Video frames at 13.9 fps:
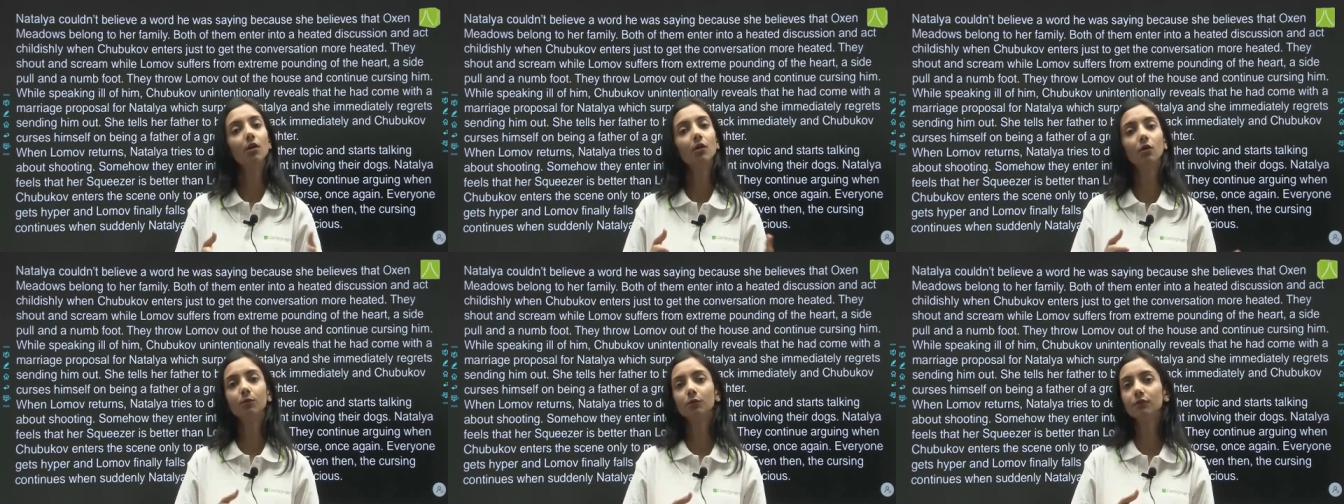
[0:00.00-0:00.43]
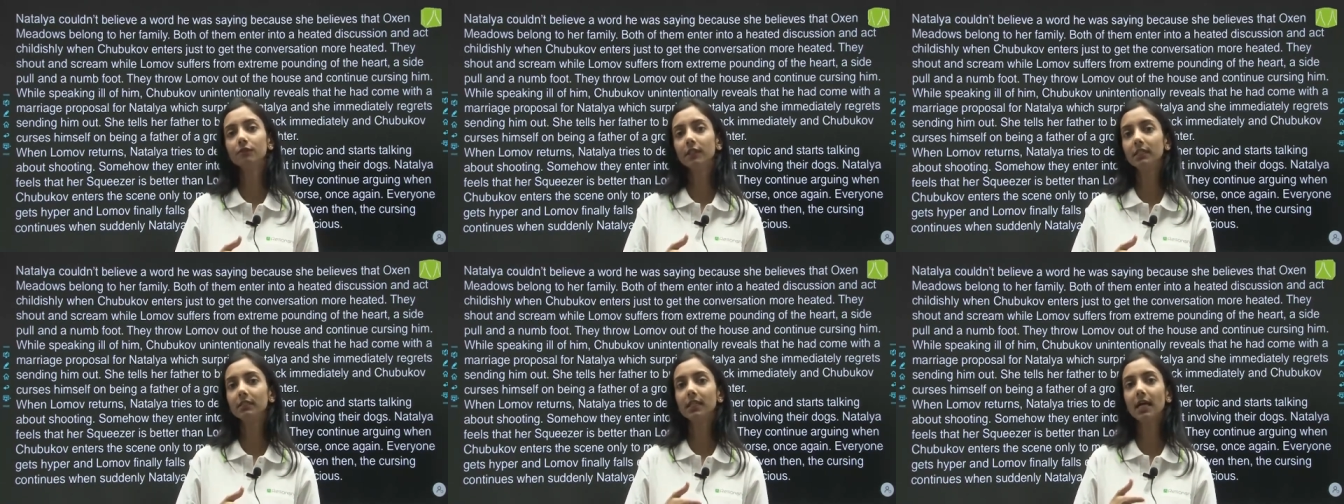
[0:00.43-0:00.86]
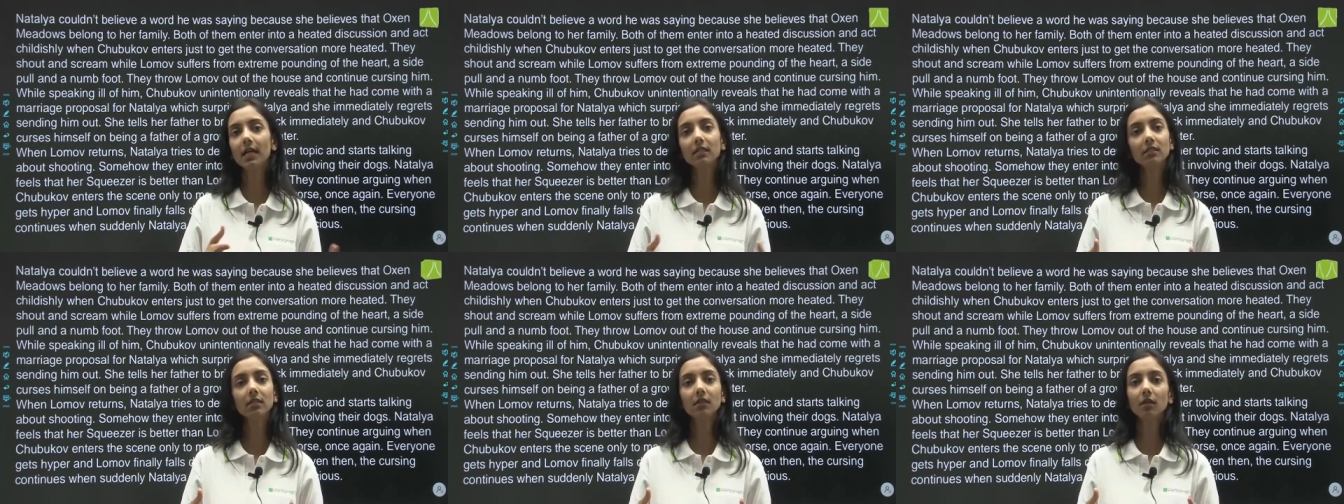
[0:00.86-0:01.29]
Lomov thinks that
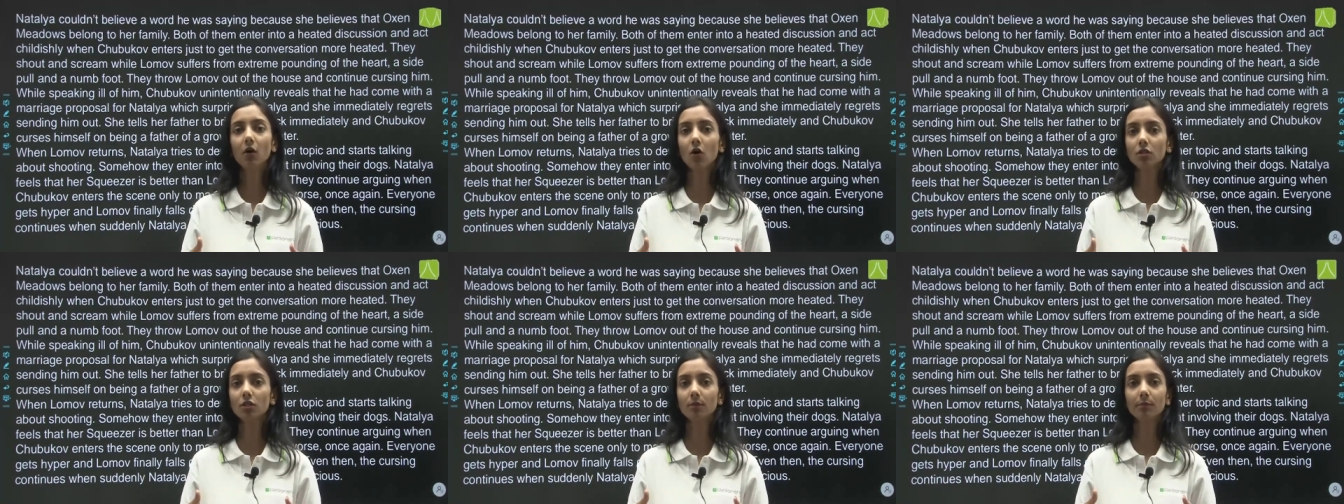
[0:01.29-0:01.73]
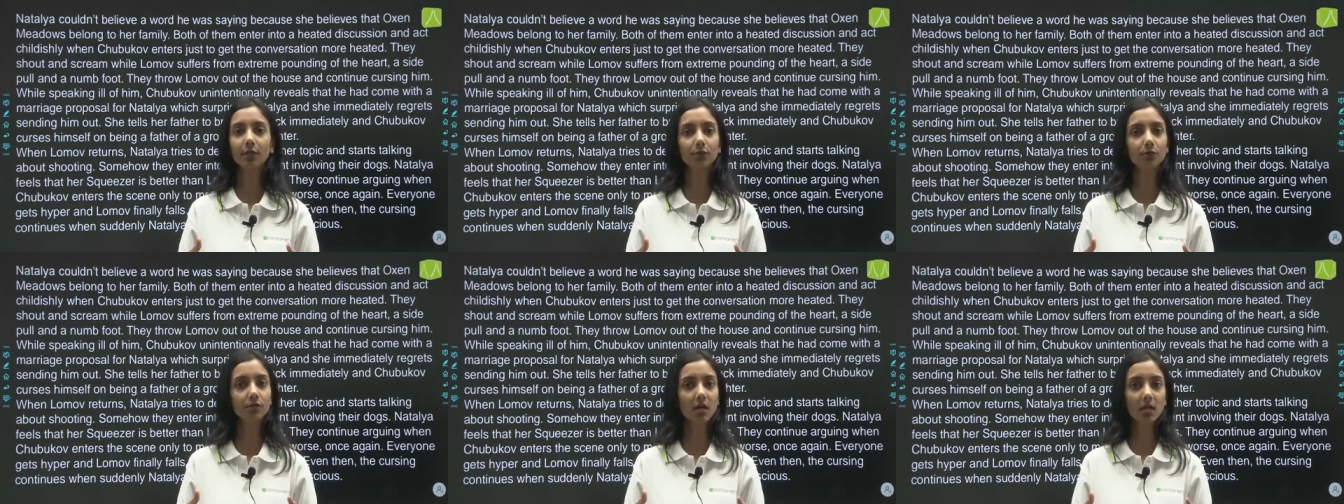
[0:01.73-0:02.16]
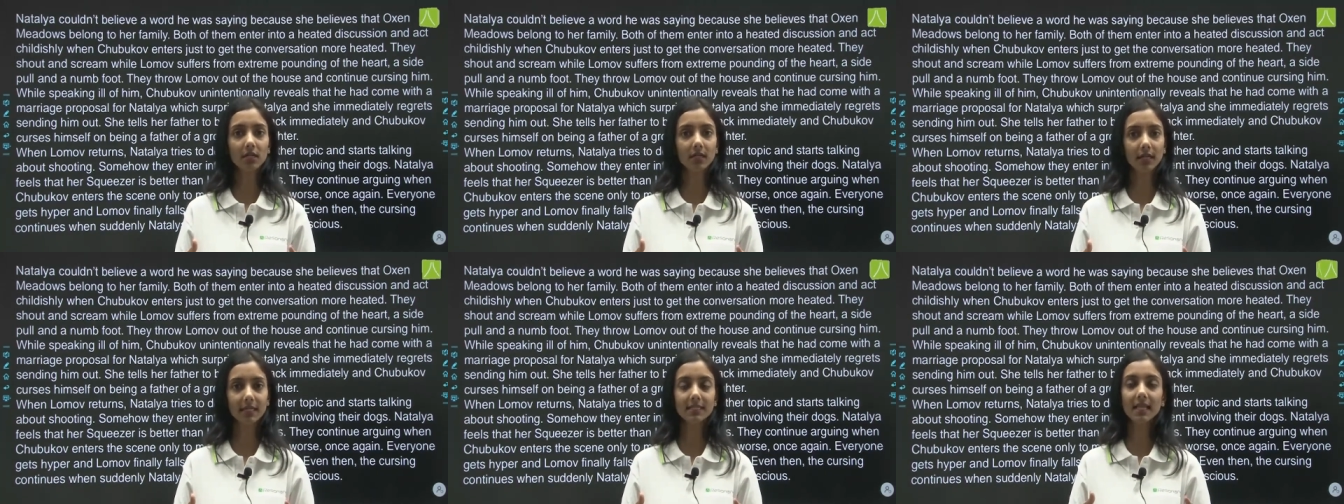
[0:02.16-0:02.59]
Oxen Meadows are
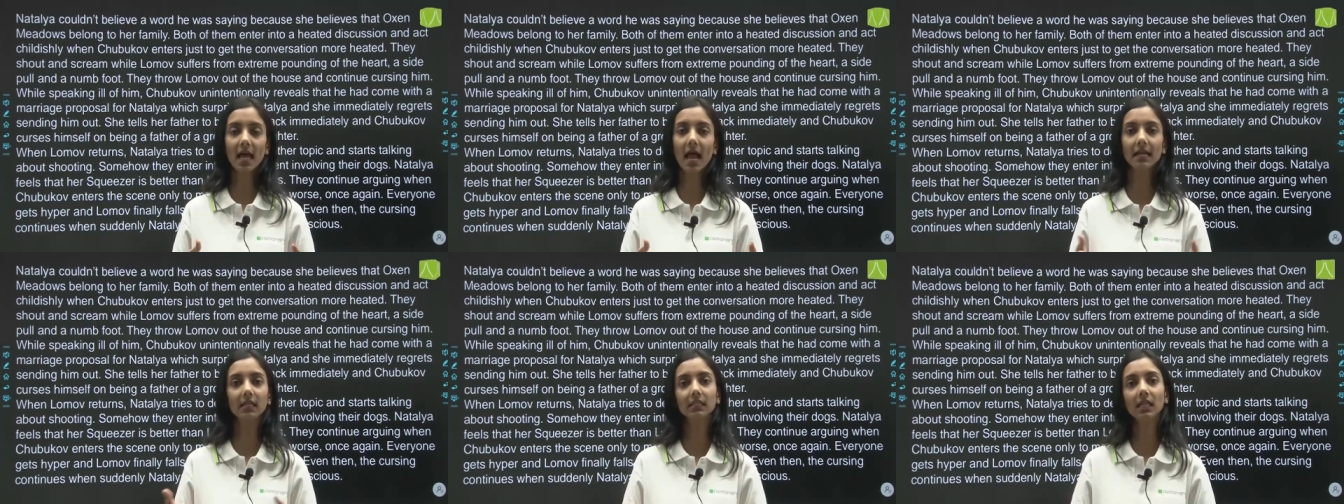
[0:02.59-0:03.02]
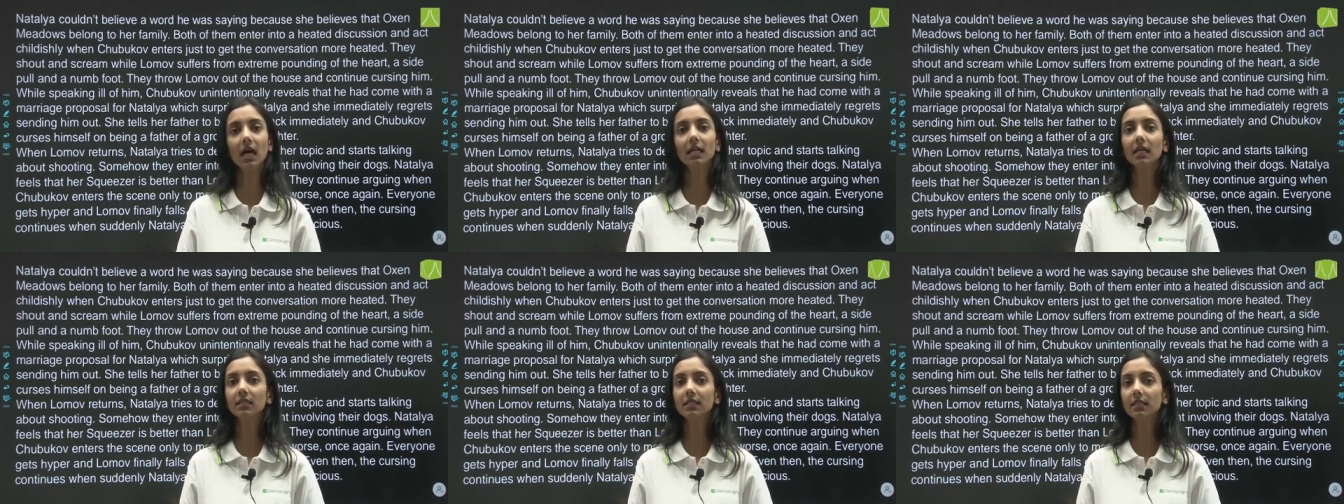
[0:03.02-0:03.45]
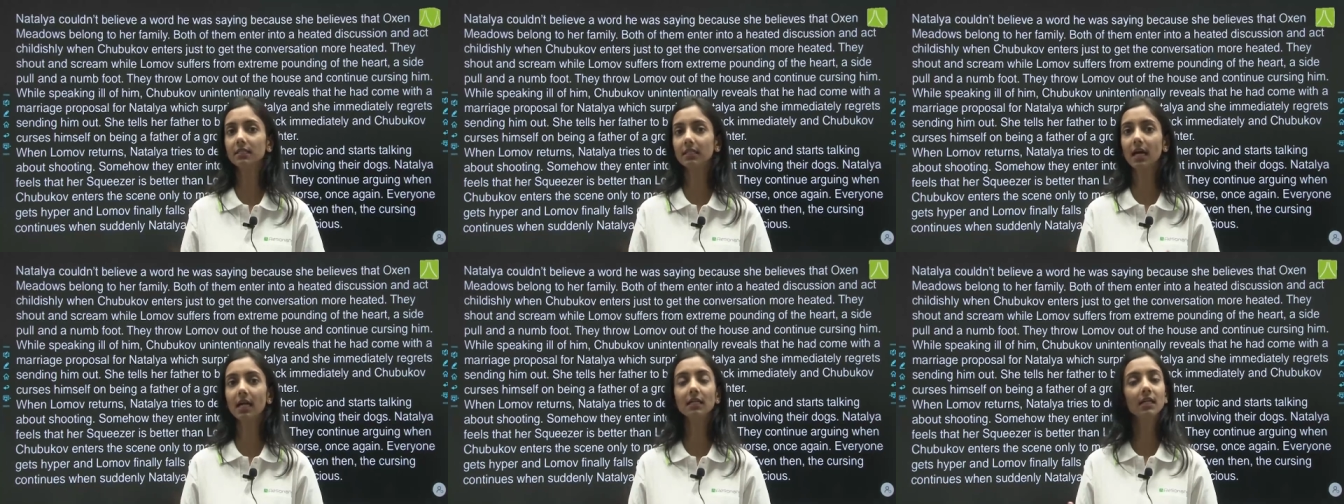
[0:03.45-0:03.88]
his and Natalia
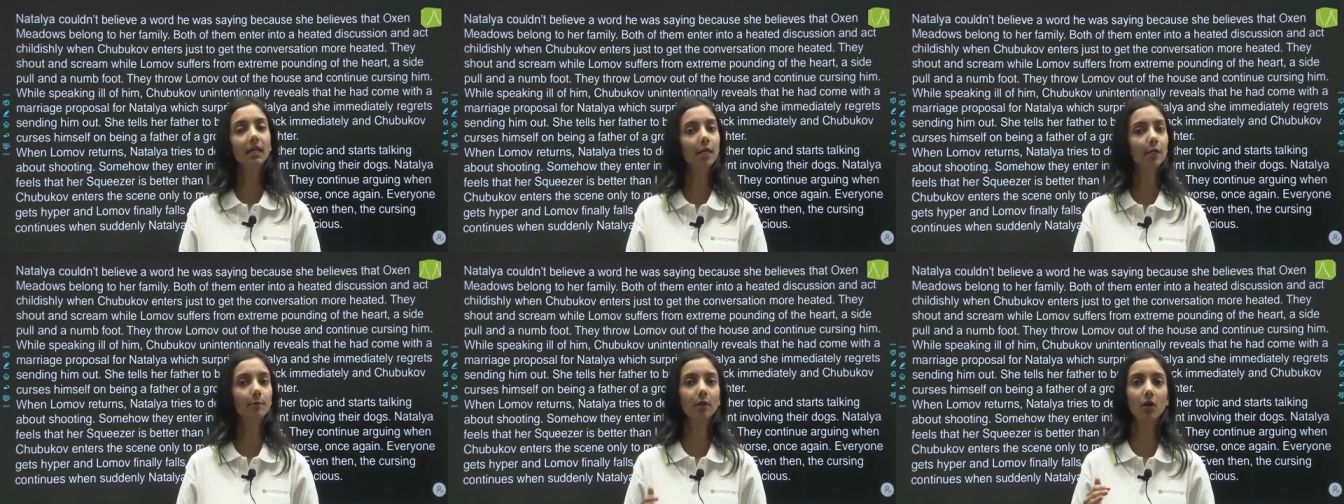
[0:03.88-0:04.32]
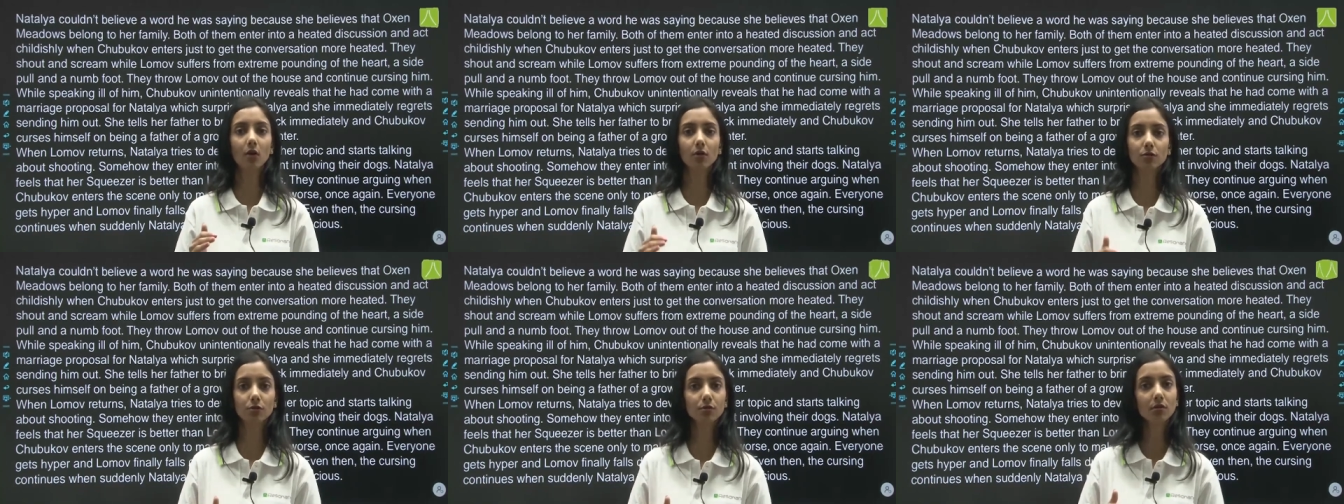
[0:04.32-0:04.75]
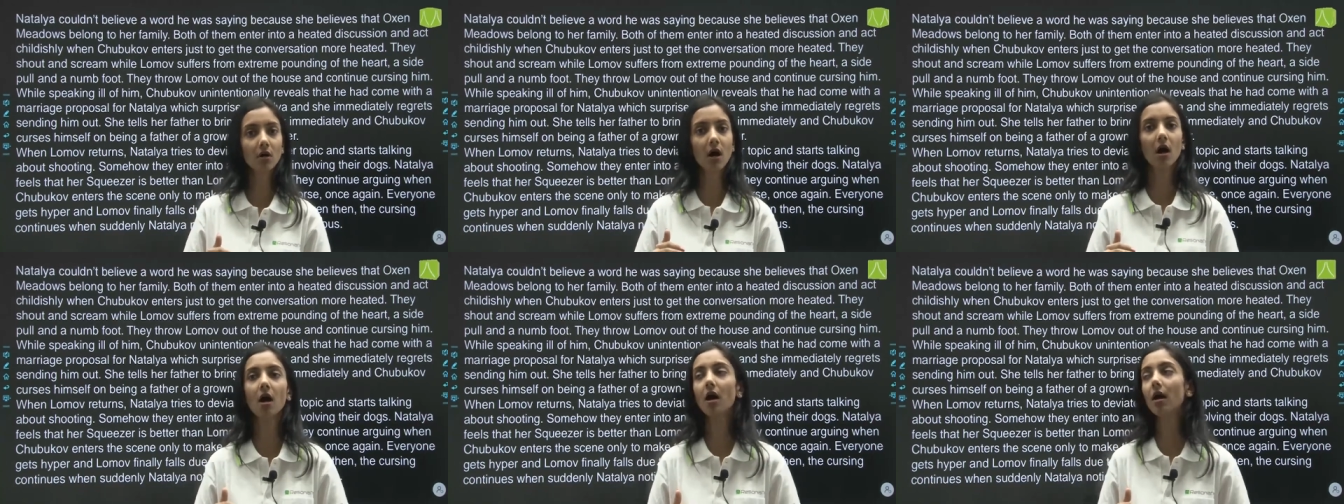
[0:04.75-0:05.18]
thinks that it belongs to
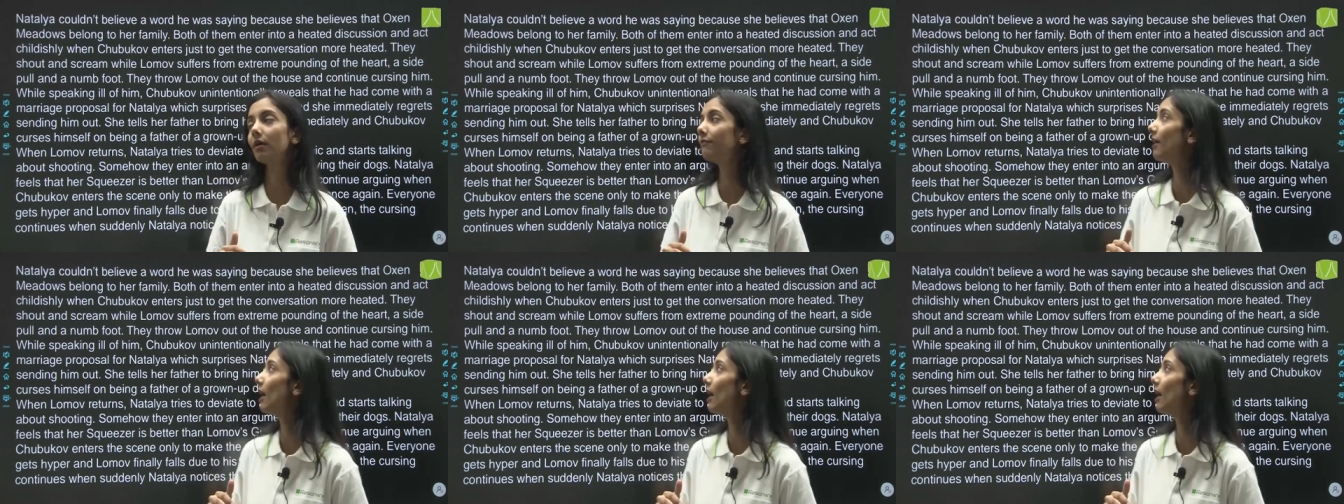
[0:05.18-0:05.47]
her